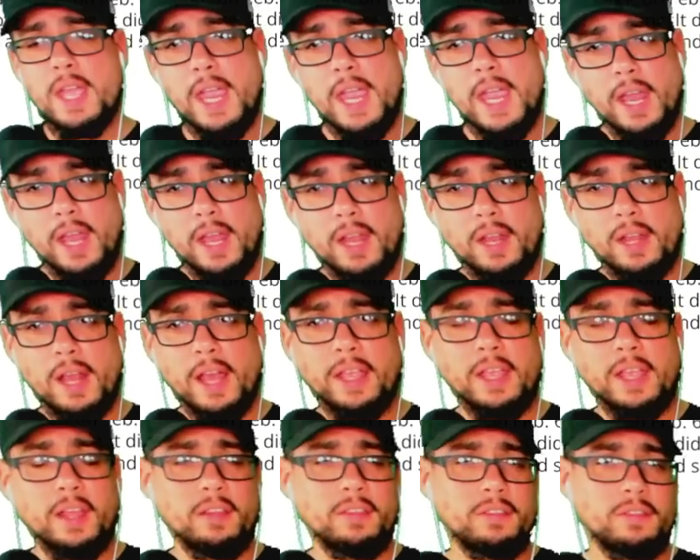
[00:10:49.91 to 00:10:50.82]
And I
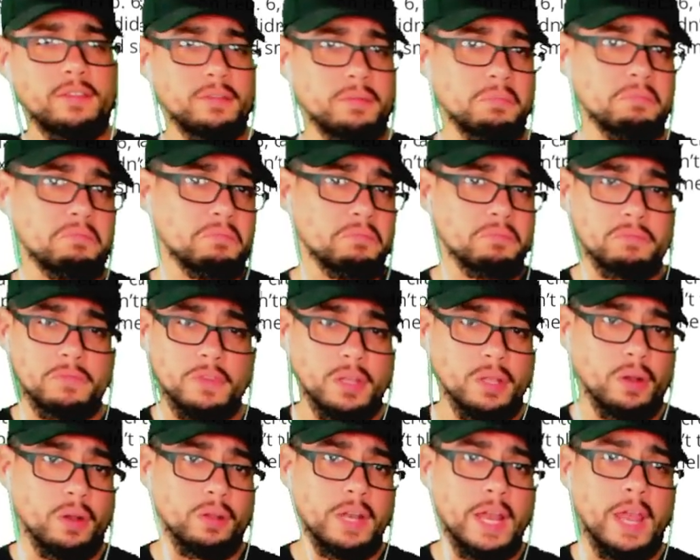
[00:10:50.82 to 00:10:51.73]
guess,
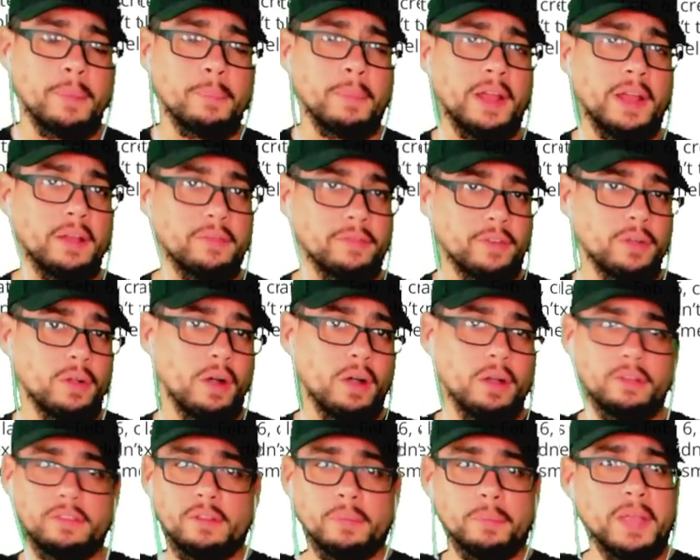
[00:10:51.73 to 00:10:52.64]
you know, that might have
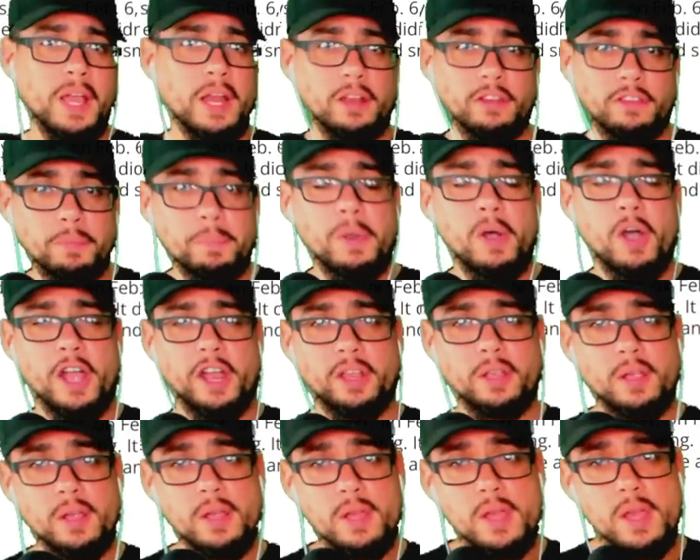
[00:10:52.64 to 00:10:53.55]
caused some kind of
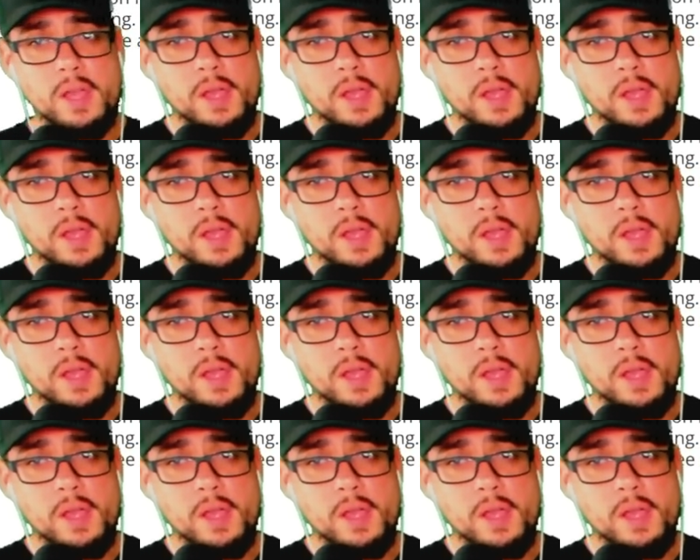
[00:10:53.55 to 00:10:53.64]
spark.